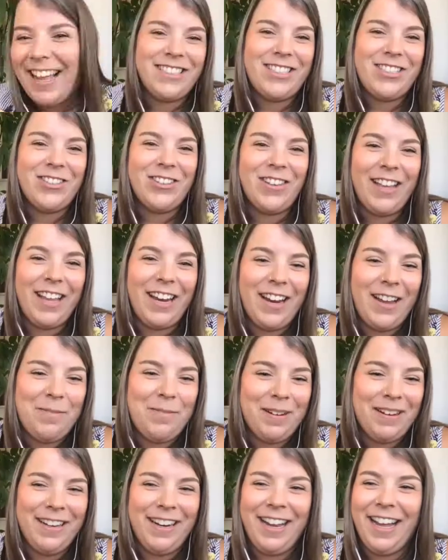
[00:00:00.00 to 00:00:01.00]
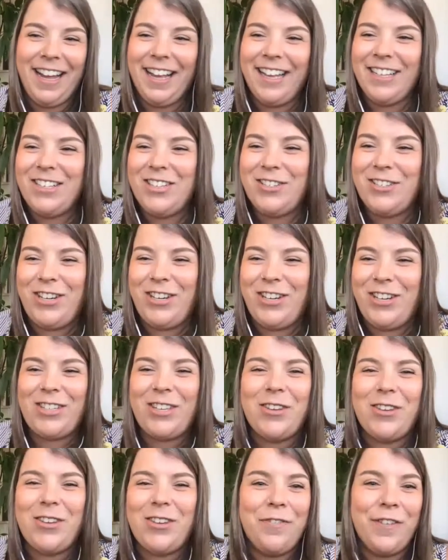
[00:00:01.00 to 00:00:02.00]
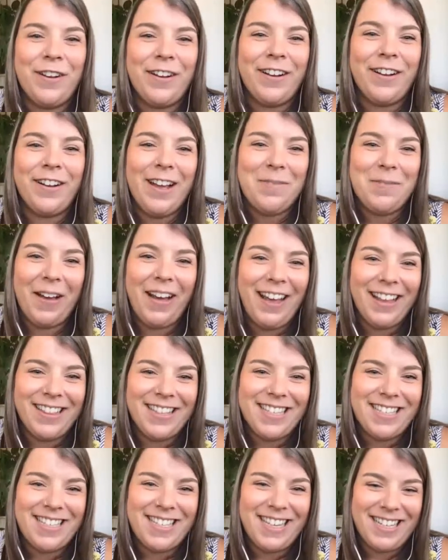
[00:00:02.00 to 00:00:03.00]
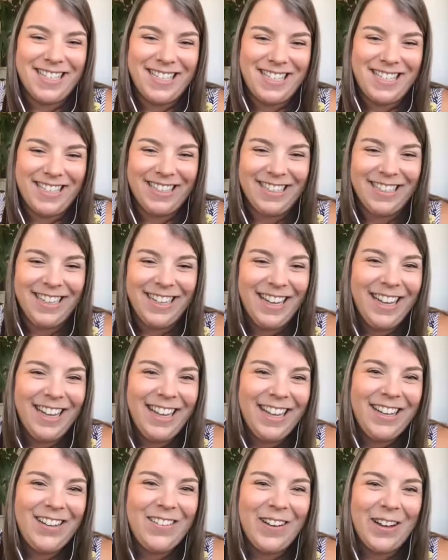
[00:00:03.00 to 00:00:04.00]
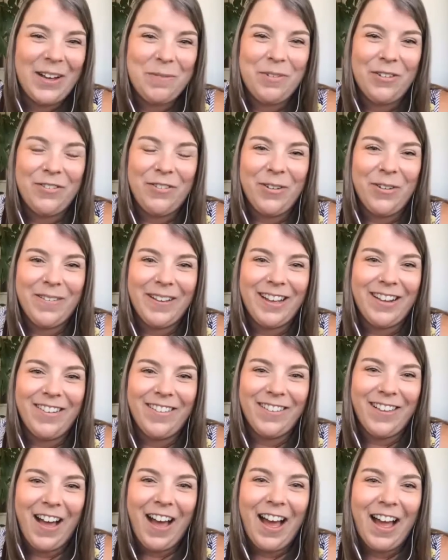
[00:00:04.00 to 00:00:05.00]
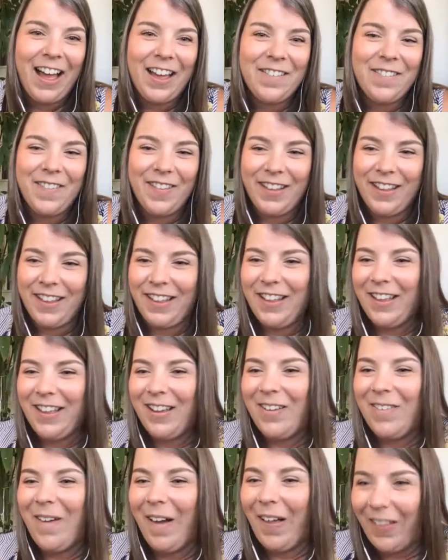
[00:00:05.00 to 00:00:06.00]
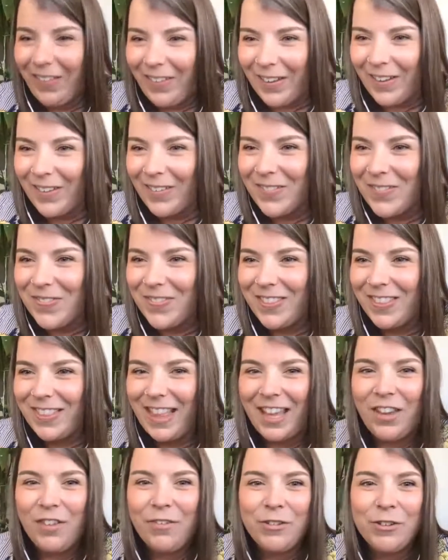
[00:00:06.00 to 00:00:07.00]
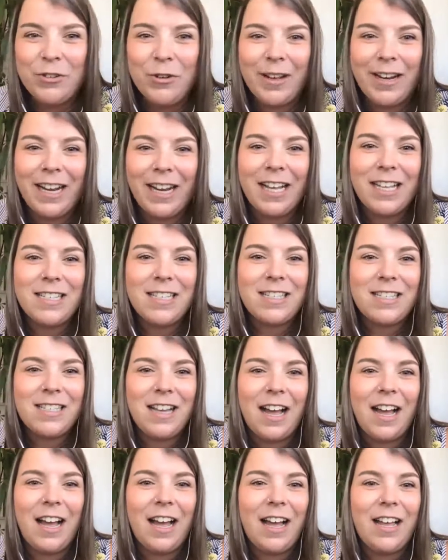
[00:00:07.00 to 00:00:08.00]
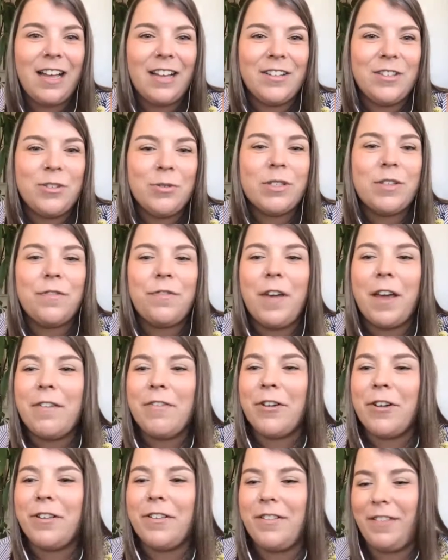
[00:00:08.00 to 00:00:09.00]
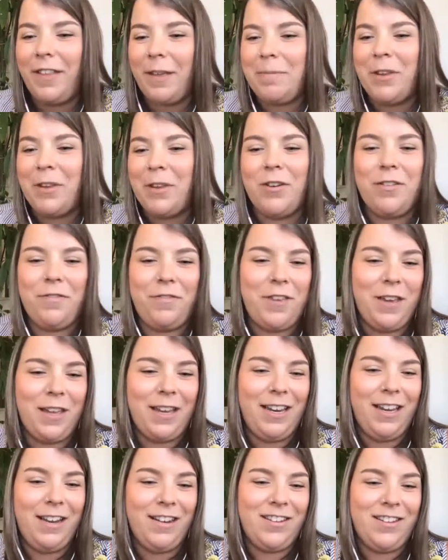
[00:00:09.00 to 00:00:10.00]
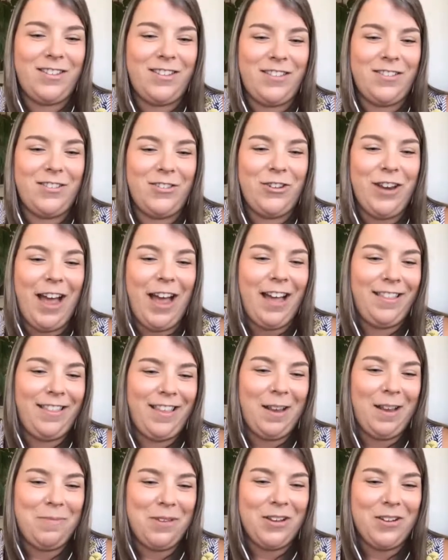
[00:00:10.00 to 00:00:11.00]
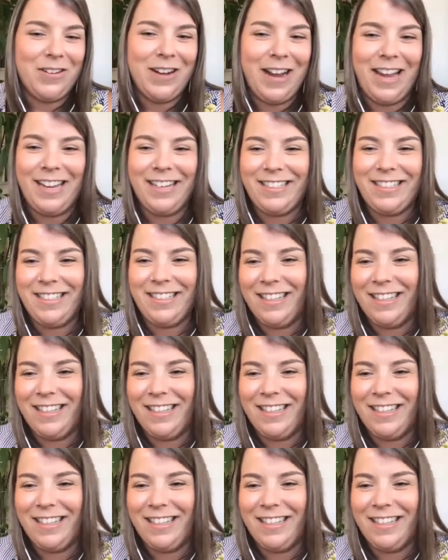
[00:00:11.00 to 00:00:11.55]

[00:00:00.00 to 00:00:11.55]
Julie and I have been just goofing around behind the scenes here quick before we go live. Welcome. Thank you for joining us. Do us a favor, let me know if you can hear us in the chat. That'd be great.